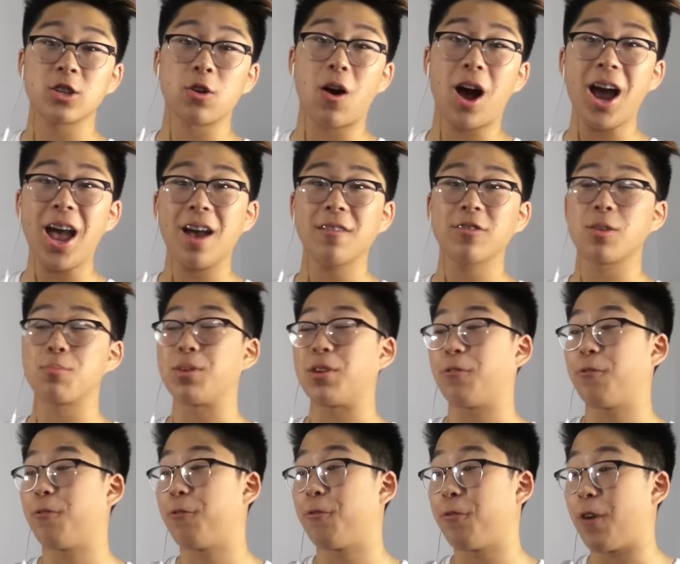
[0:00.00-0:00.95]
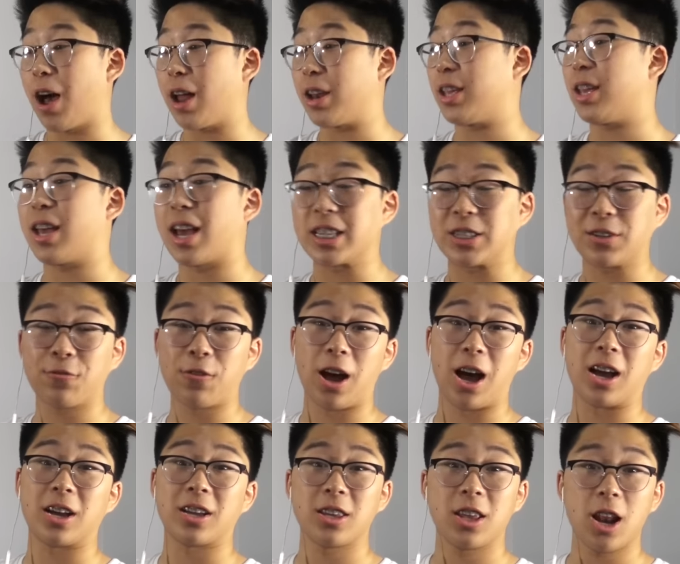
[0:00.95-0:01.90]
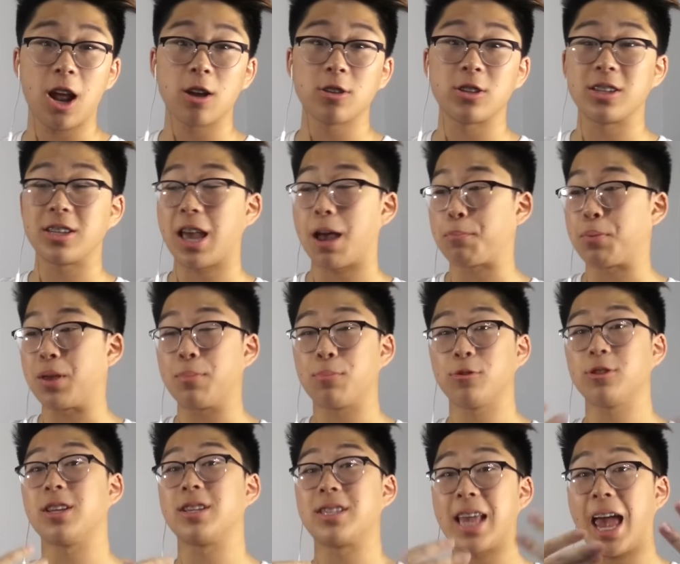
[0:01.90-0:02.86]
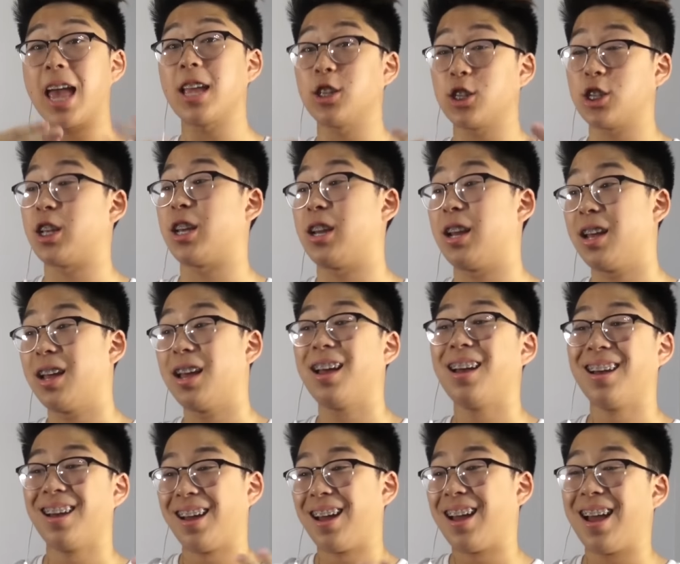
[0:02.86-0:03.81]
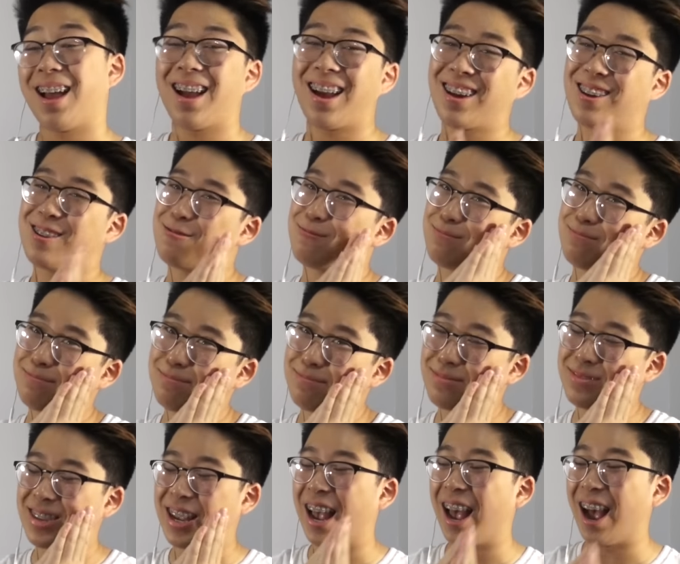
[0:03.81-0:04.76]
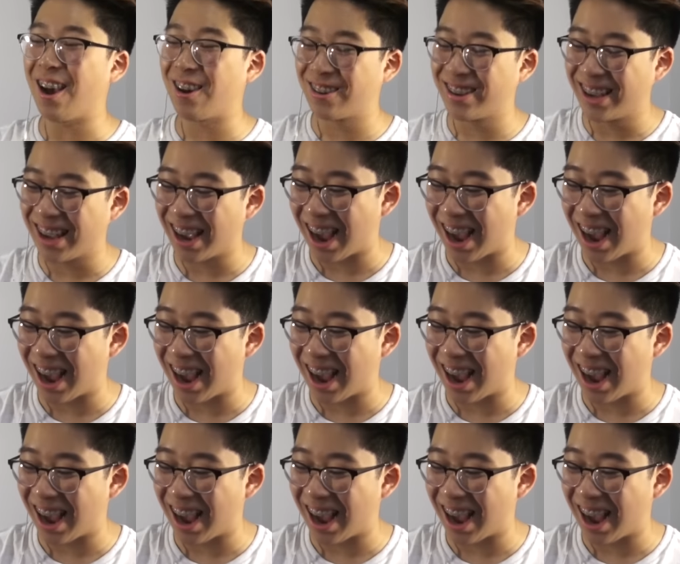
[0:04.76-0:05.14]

so I have to be funny as fuck, you know, to get people's attention. Oh